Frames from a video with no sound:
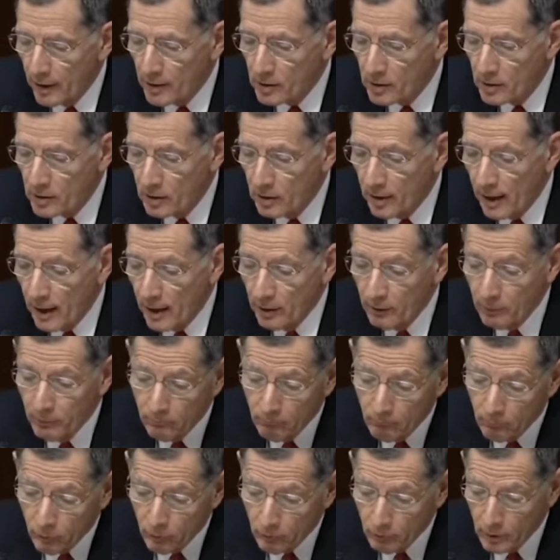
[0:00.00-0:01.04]
price today,
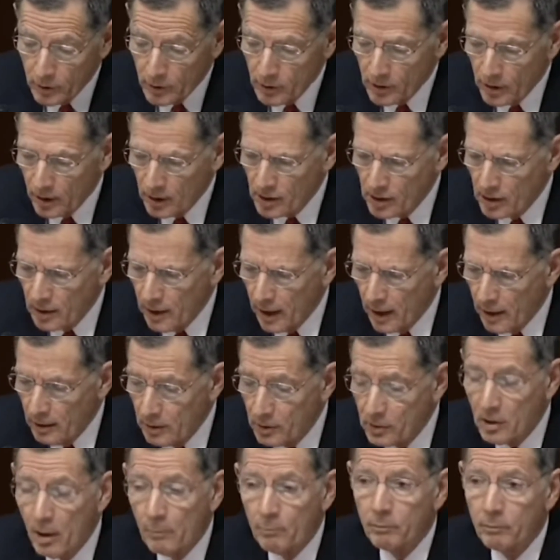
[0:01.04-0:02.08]

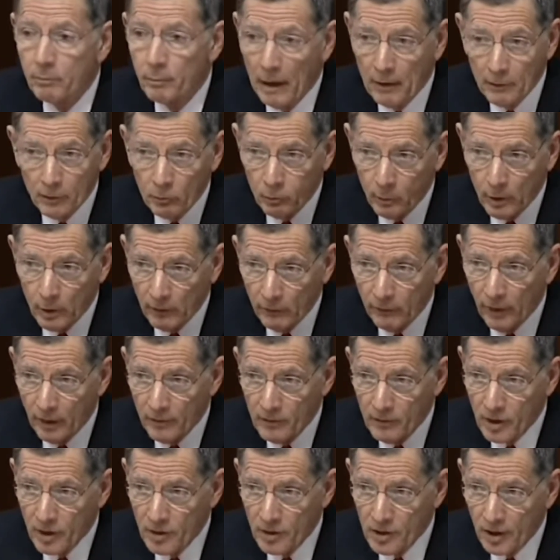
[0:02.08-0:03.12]
368. It's up about
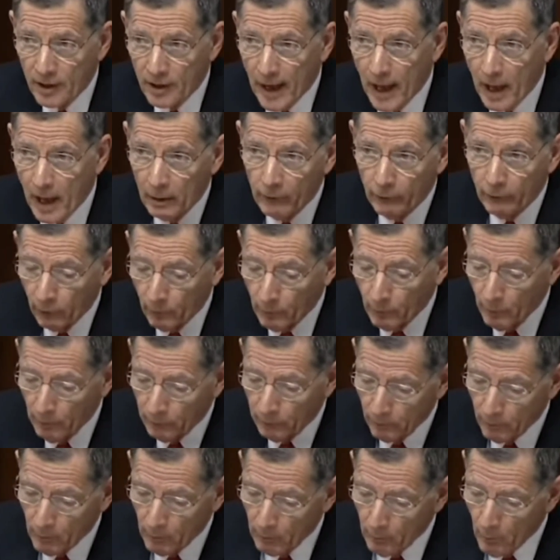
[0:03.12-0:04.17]
25 cents a gallon from a,
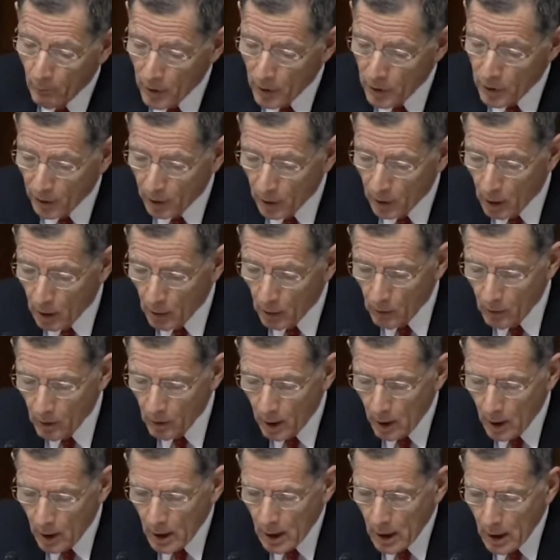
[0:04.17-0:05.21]
from a month
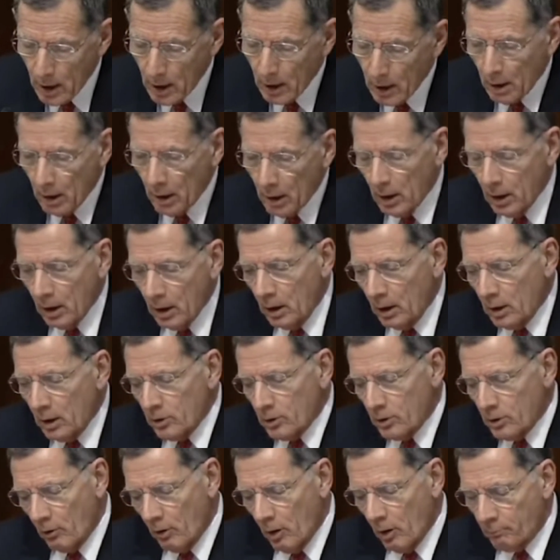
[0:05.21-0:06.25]
ago.
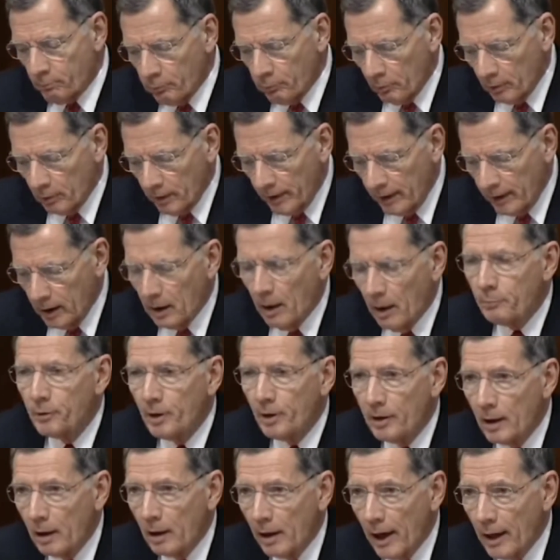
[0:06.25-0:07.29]
So leading up
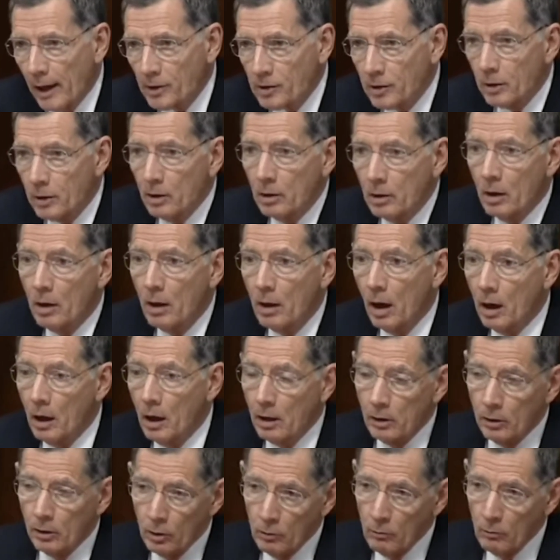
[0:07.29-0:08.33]
to the election,
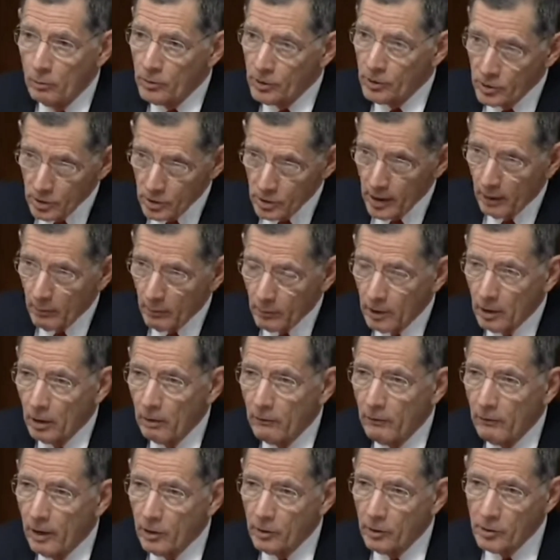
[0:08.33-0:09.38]
uh, you as the
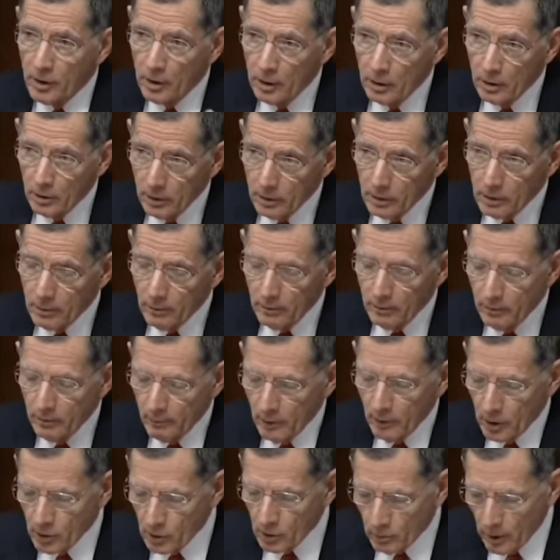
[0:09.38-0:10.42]
Secretary of Energy and this
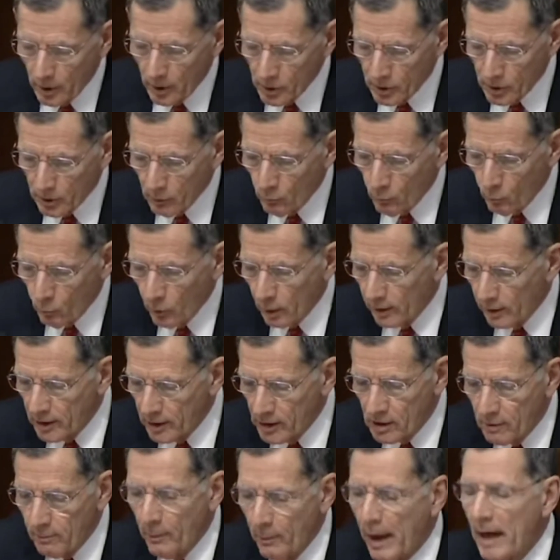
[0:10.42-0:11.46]
administration
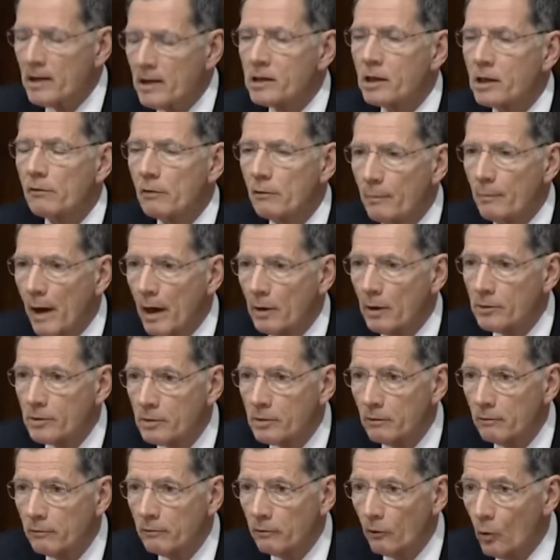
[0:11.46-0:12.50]
released massive
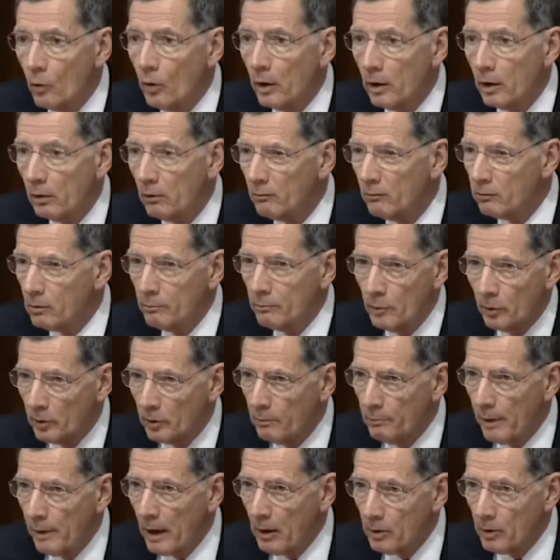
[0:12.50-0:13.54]
amounts of oil, over a
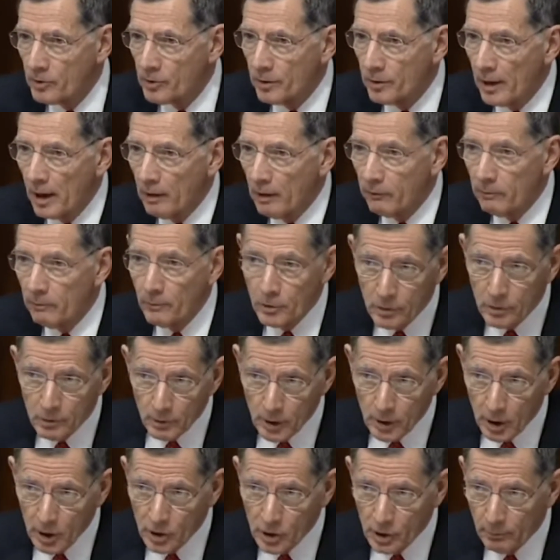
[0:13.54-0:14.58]
million barrels a day from the
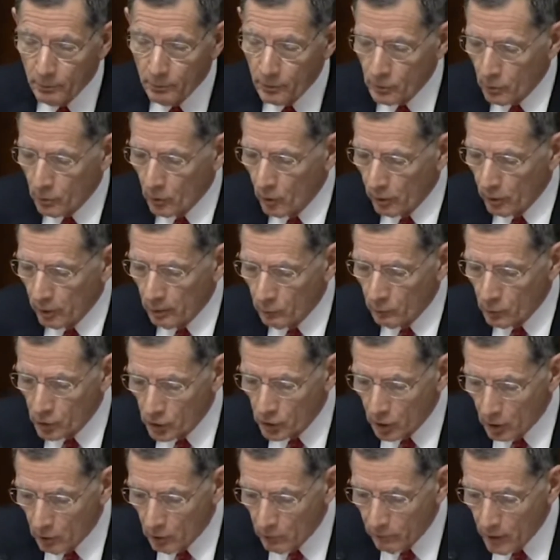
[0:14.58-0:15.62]
Strategic Petroleum
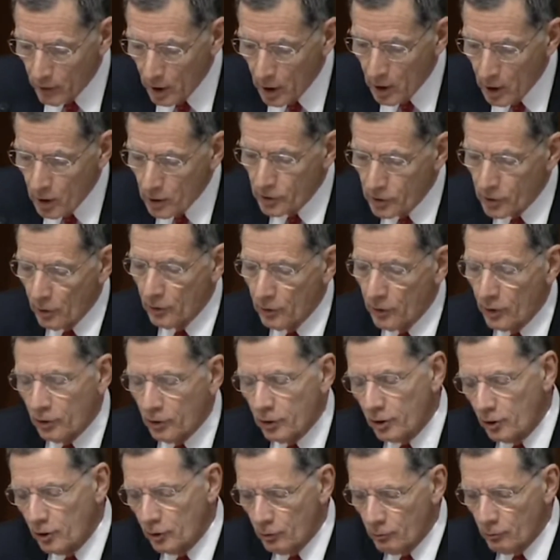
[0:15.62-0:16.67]
Reserve, so
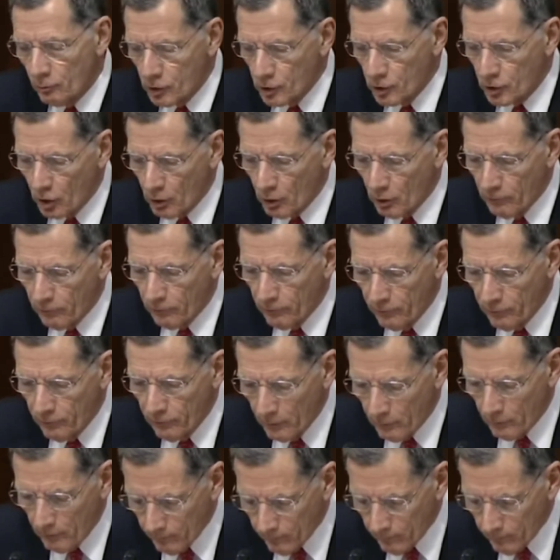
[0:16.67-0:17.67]
that the reserve,